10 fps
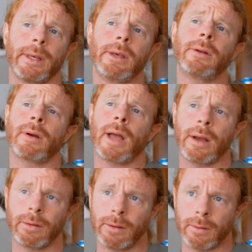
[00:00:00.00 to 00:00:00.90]
You know
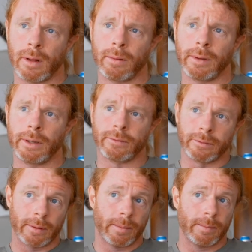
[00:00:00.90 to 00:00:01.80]
how you
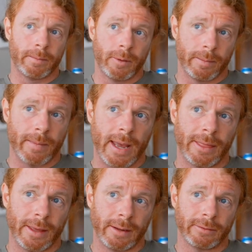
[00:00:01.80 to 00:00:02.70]
always put my
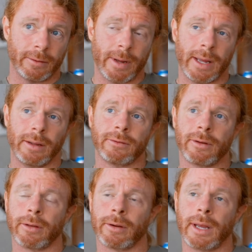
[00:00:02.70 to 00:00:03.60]
things away
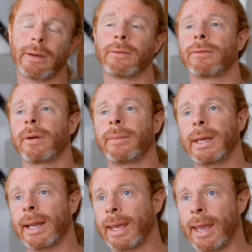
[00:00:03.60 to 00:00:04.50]
so they're hidden from me
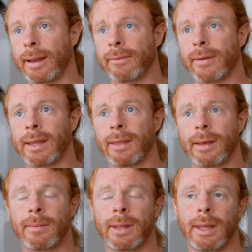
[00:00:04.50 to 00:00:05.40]
and I can't find
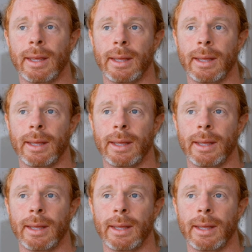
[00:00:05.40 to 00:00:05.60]
them?